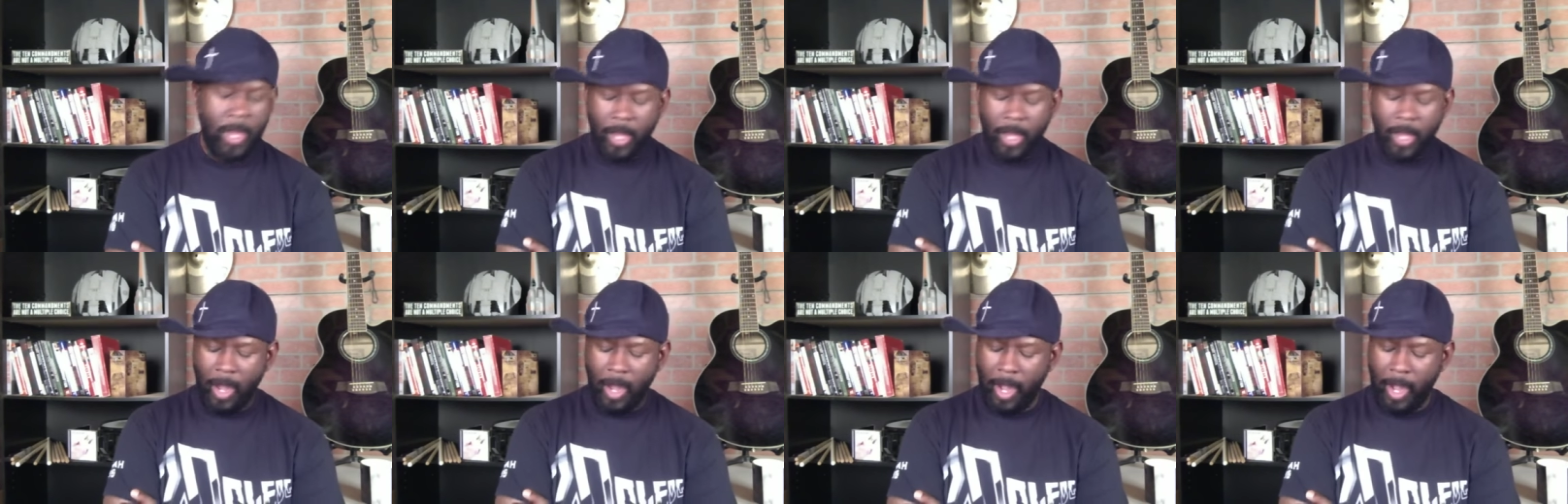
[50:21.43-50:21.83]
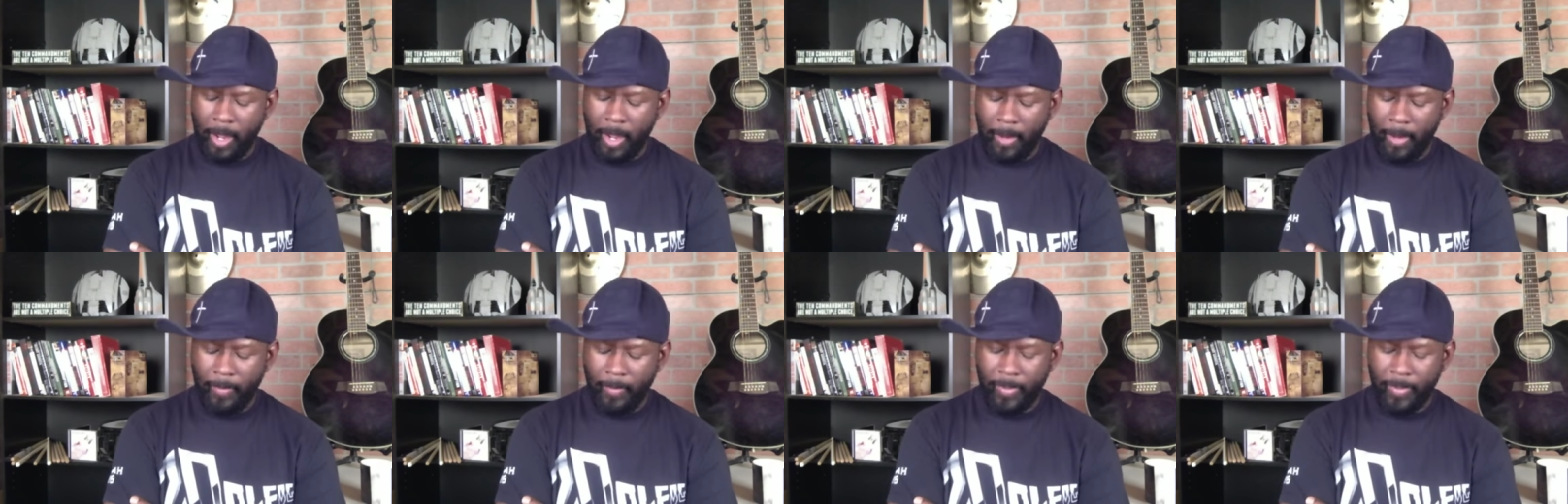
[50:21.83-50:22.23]

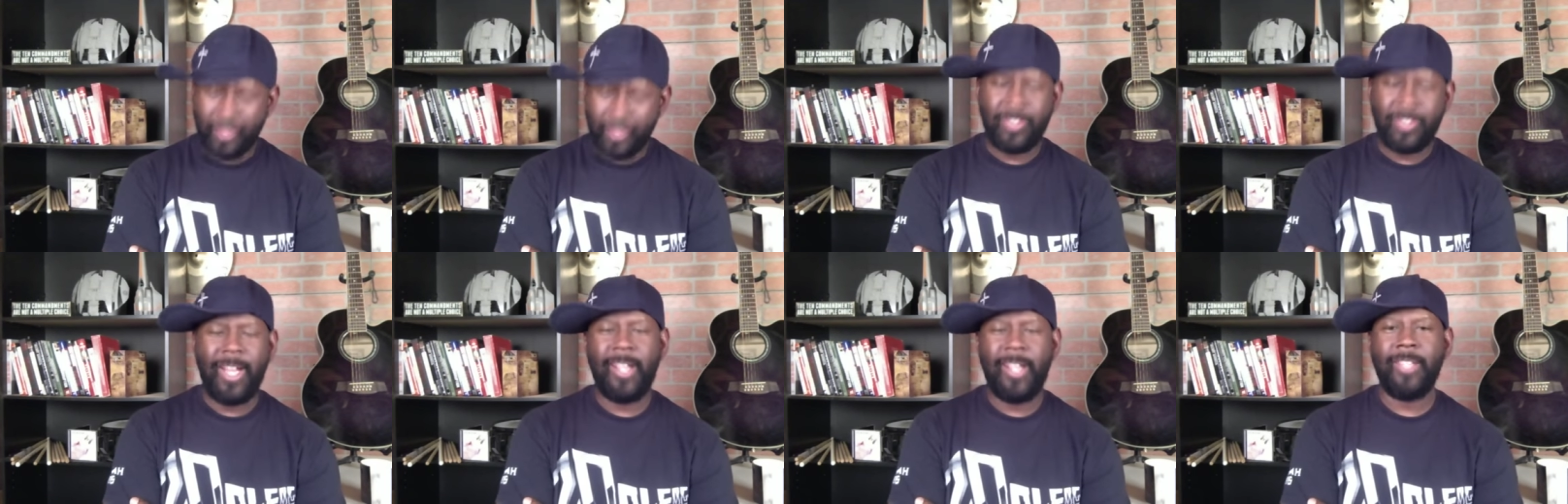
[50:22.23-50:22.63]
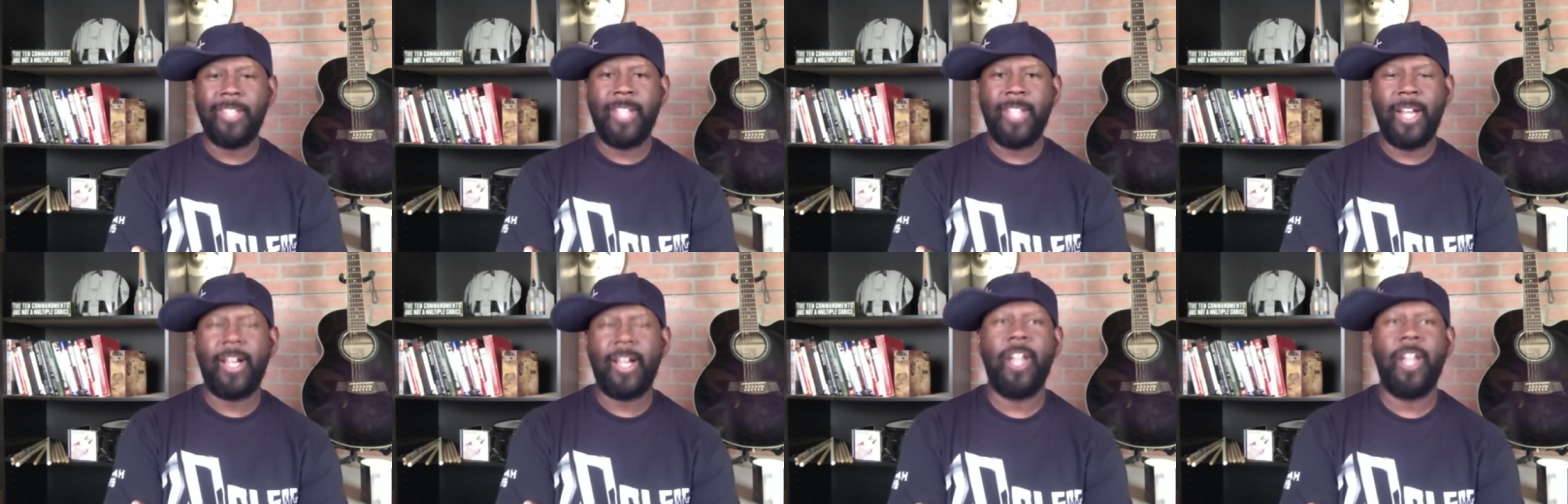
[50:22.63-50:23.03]
Um, it's not. It's
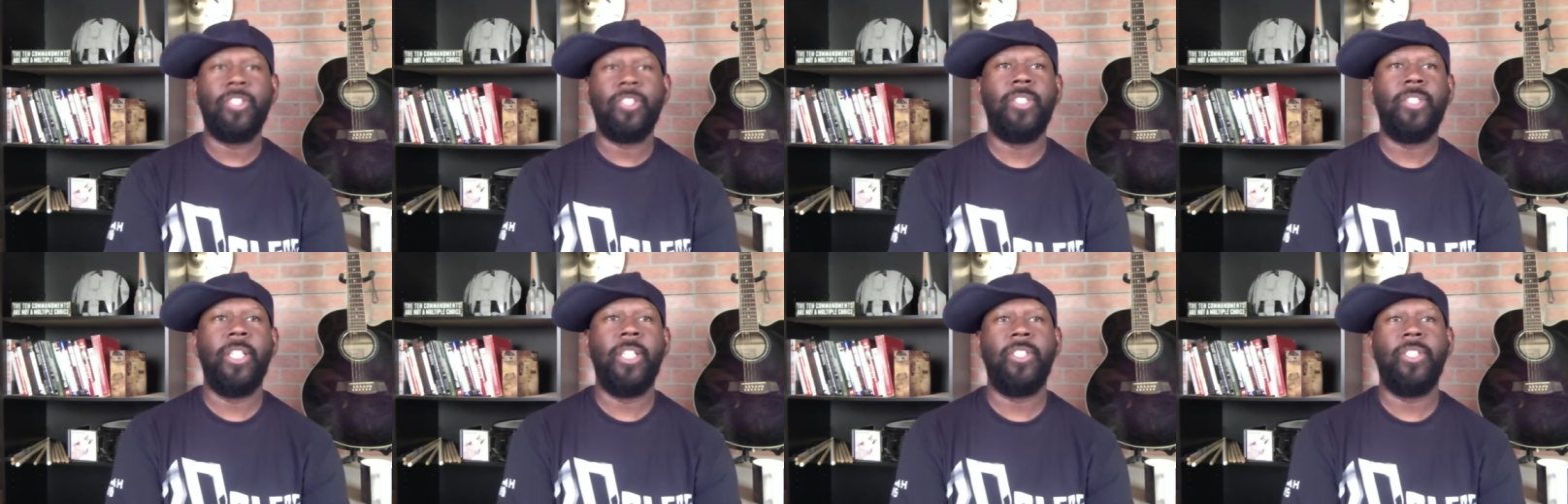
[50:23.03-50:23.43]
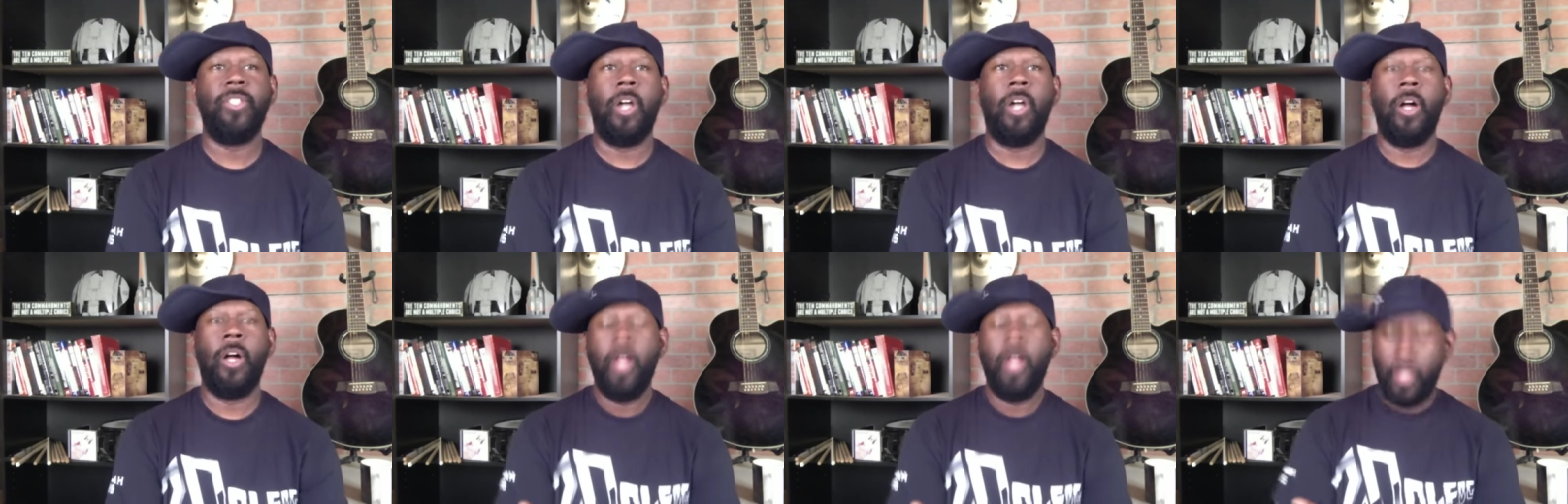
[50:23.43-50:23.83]
not a contradiction,
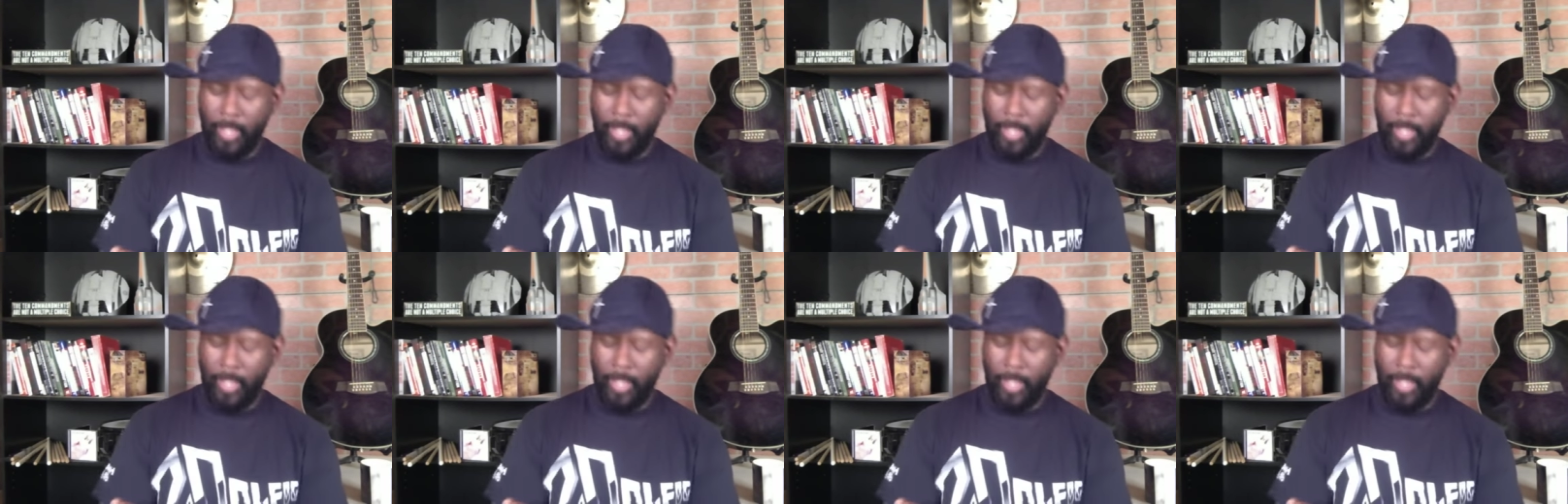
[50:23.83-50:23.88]
y'all.